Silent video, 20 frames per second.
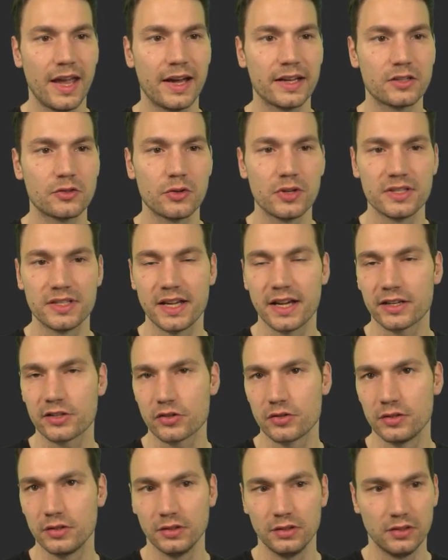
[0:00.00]
add
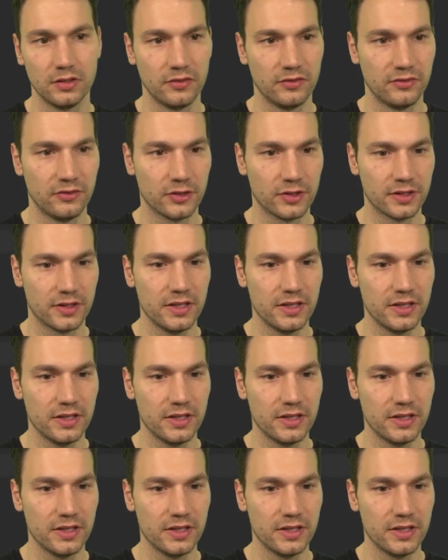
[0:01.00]
transactional for